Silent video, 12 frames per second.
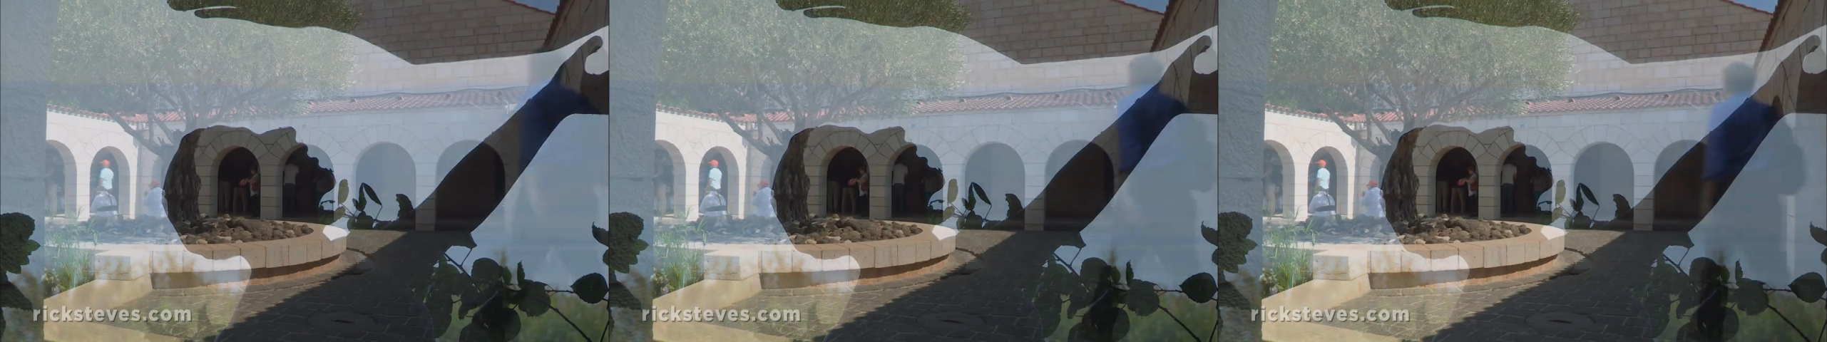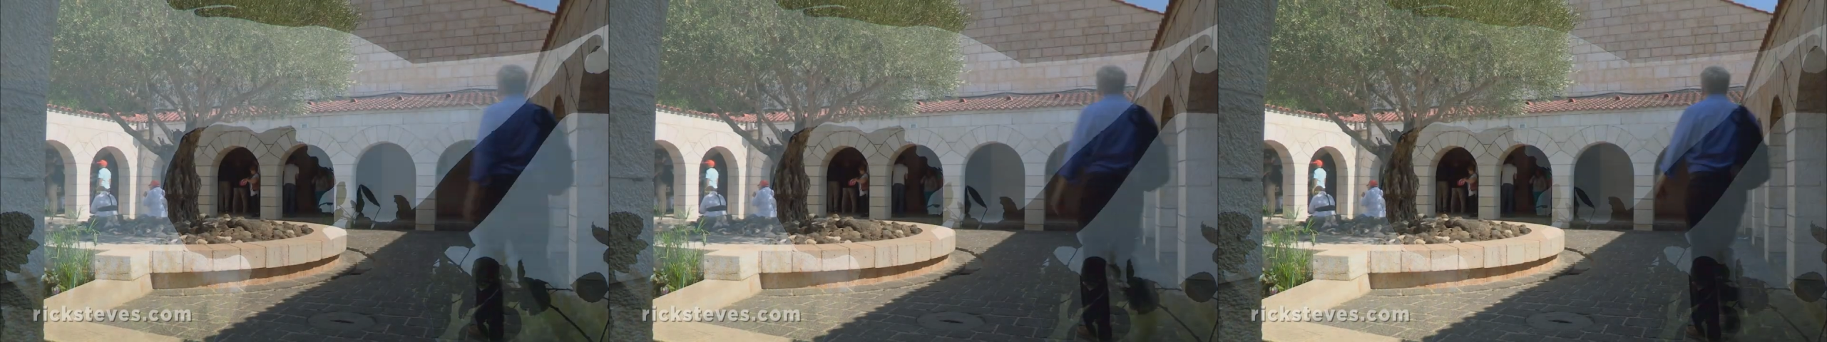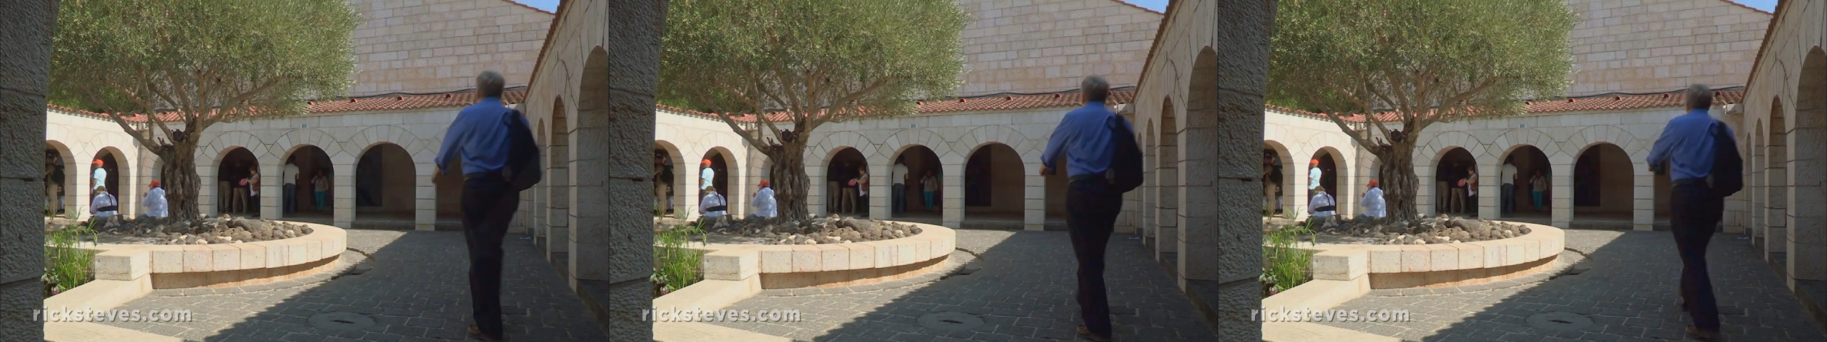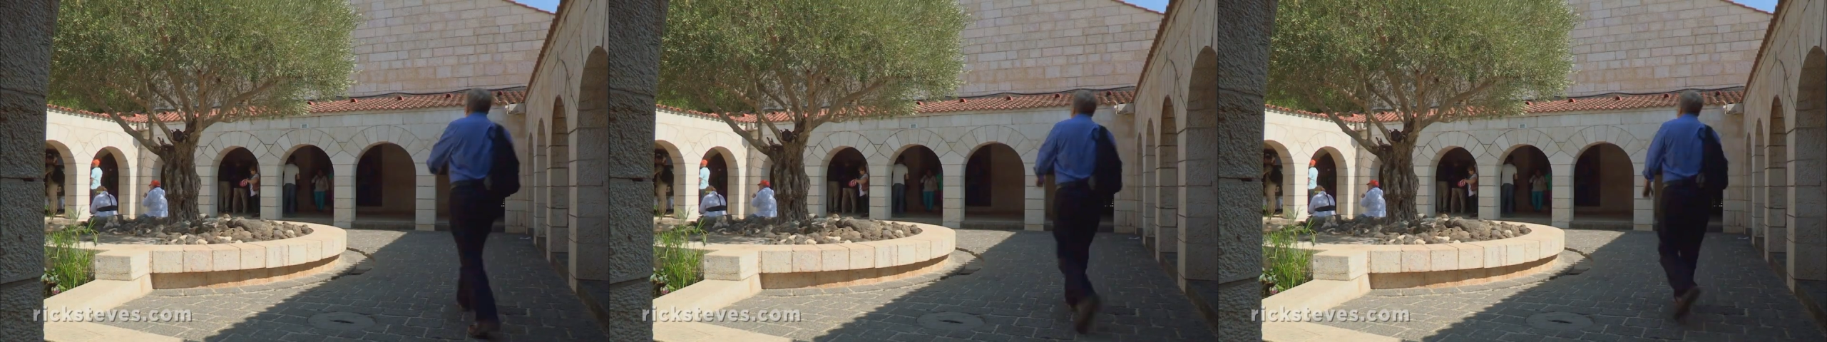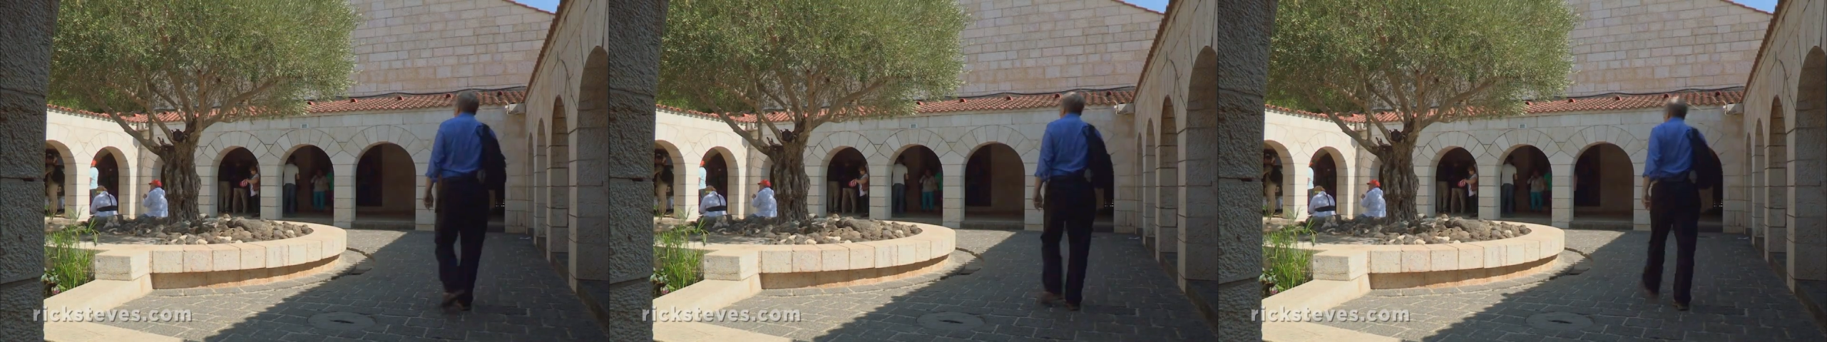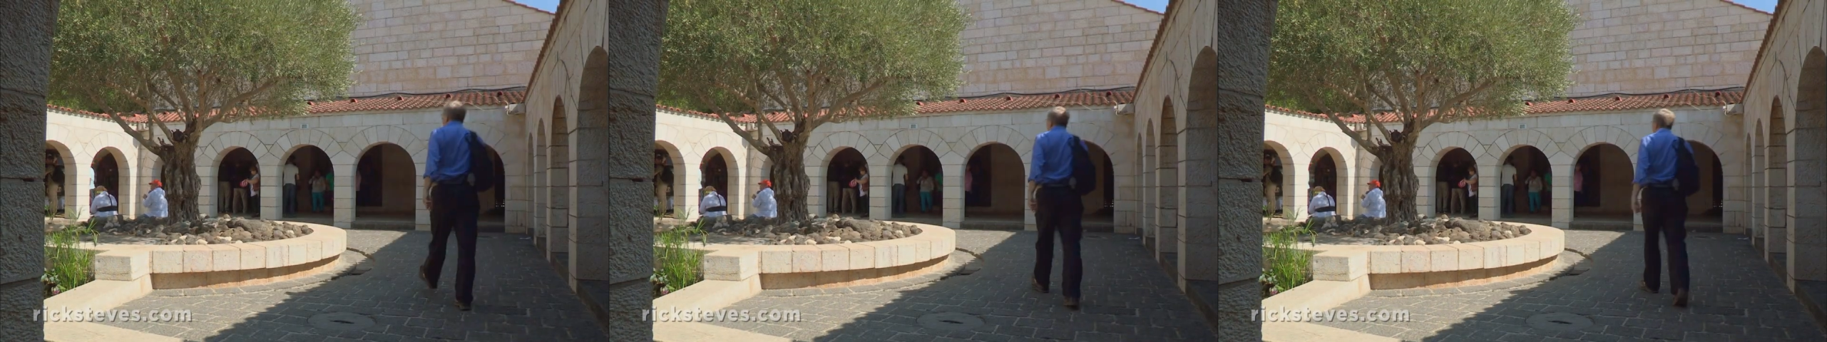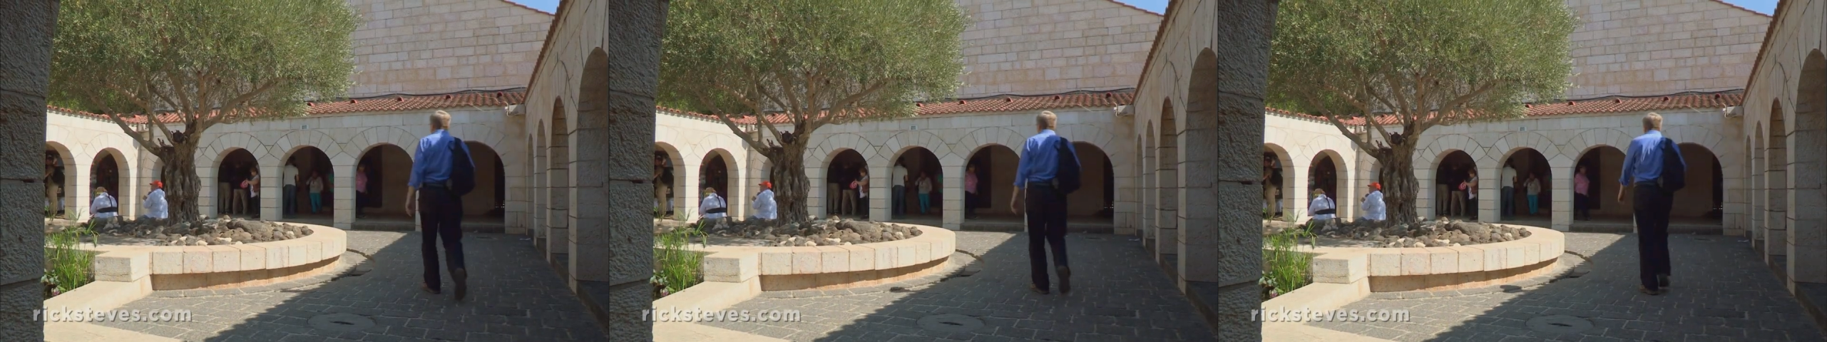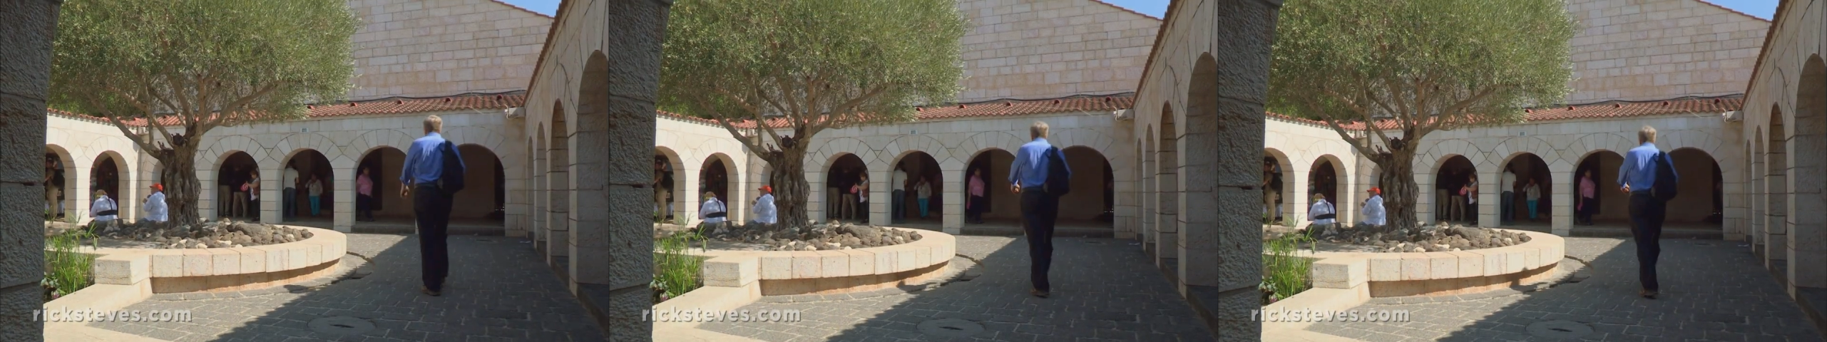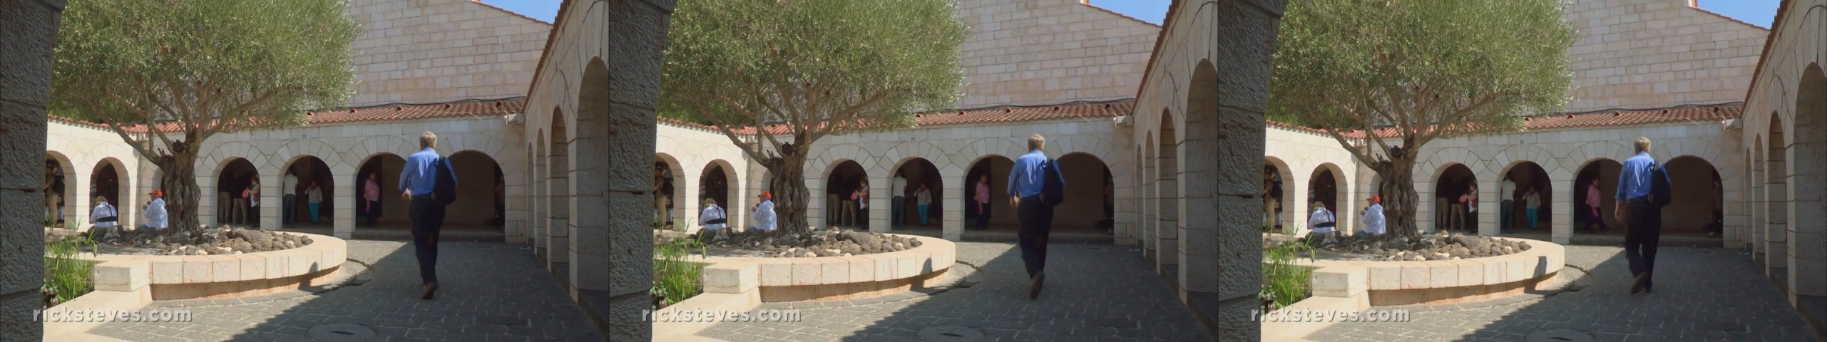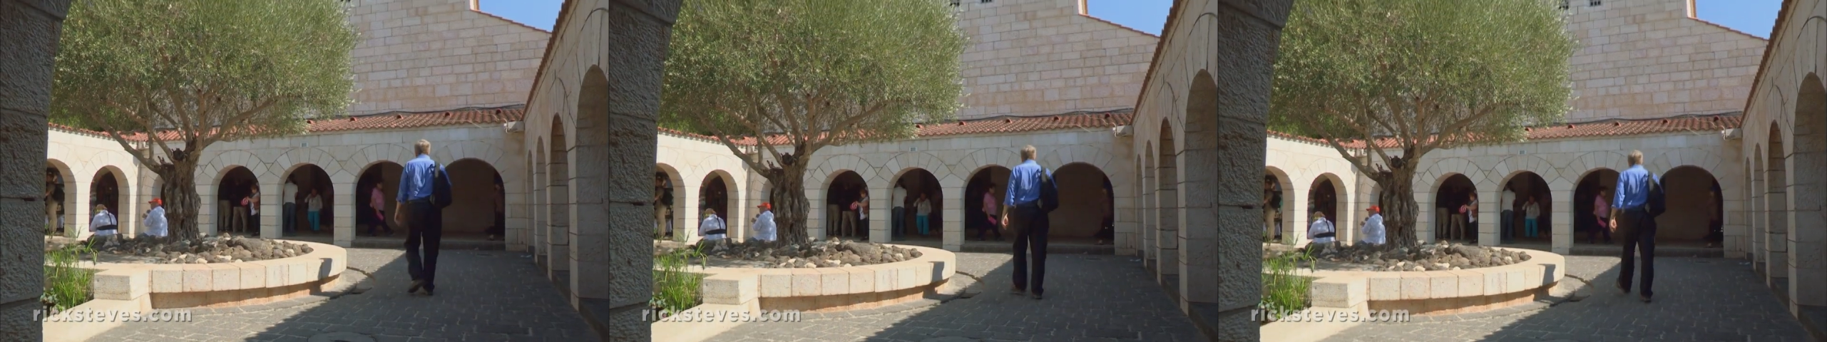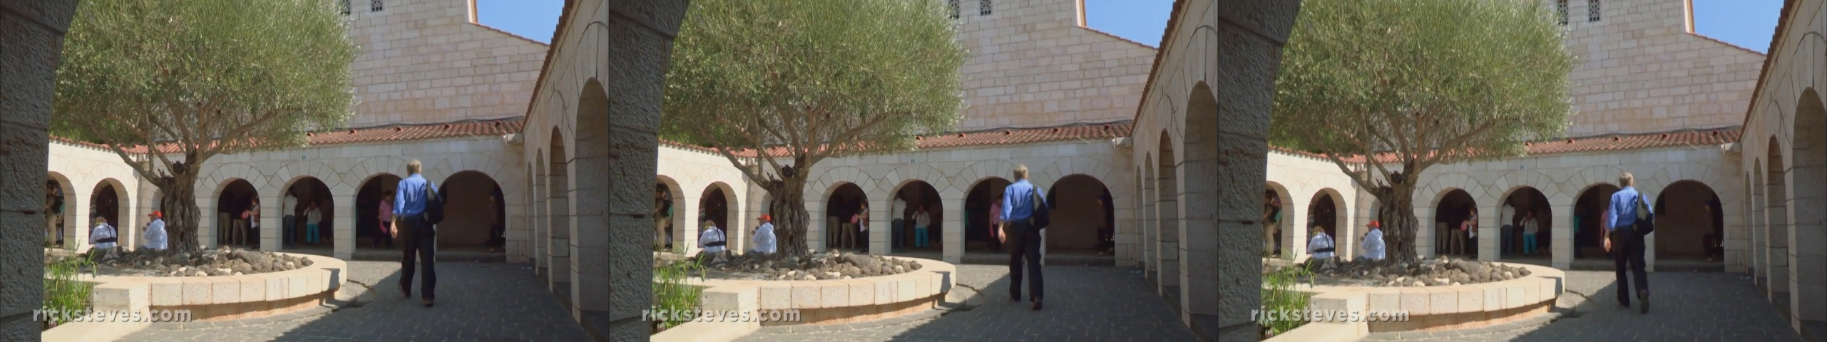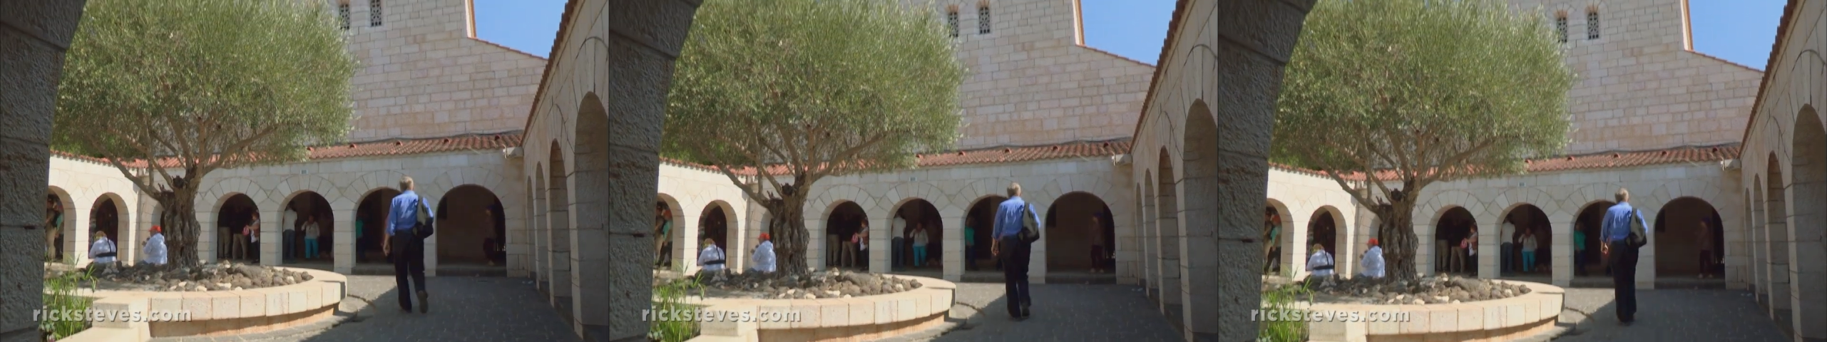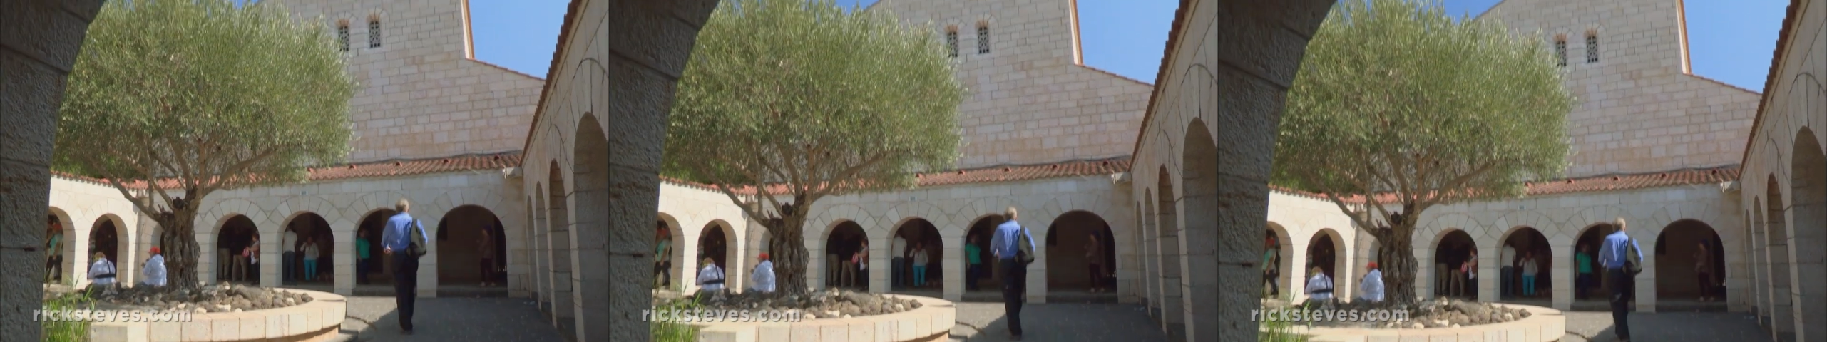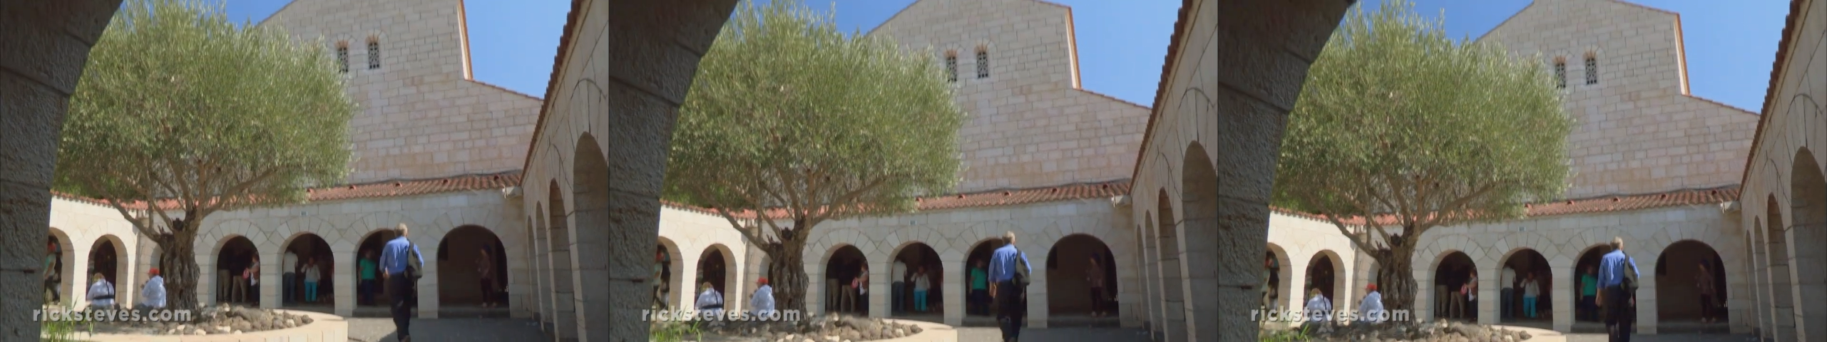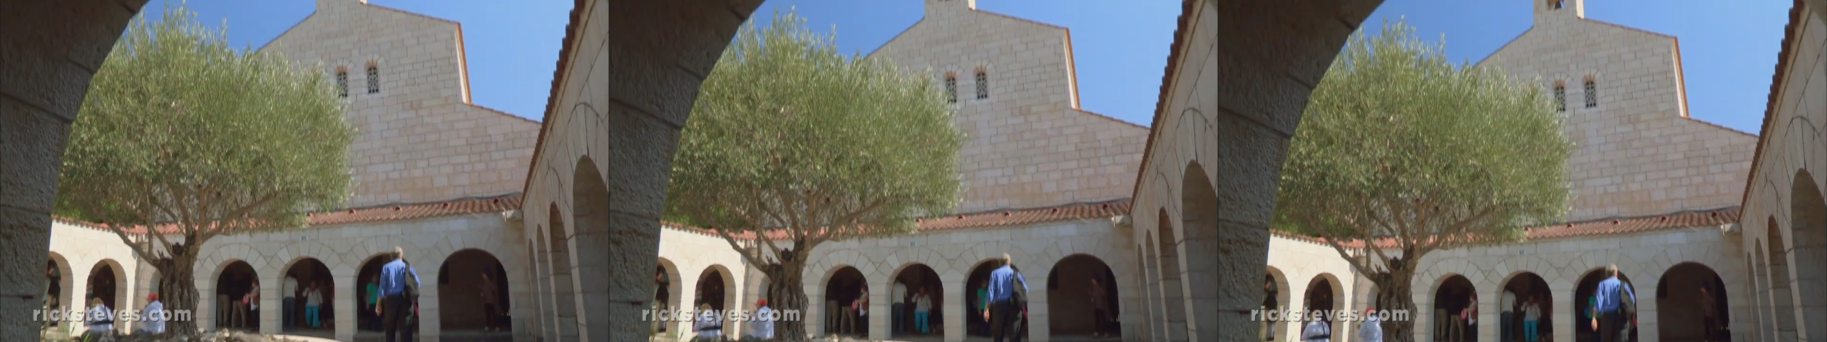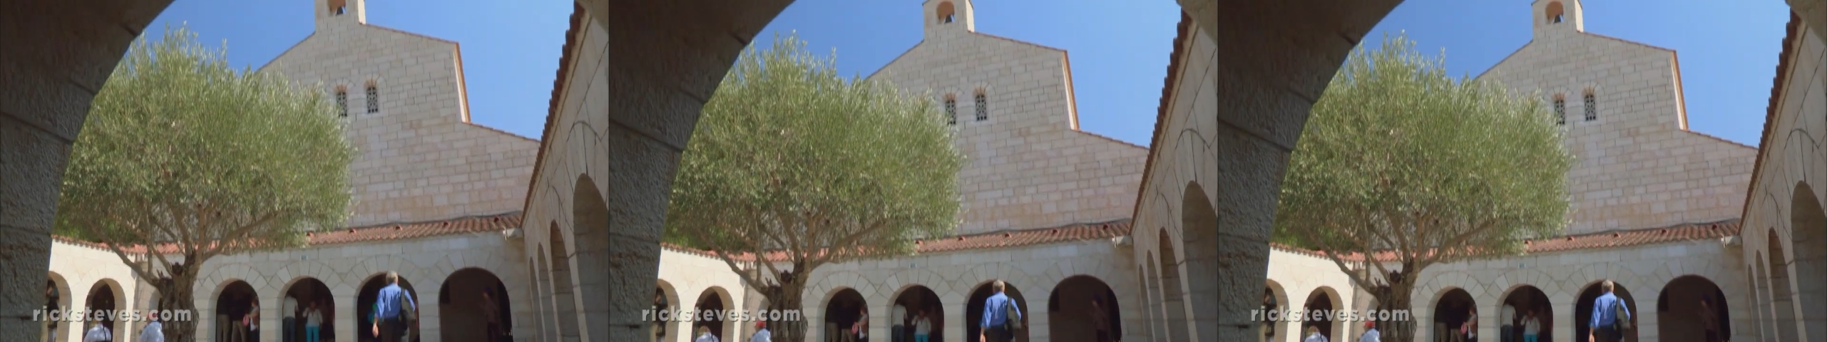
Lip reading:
[unreadable: no face in view]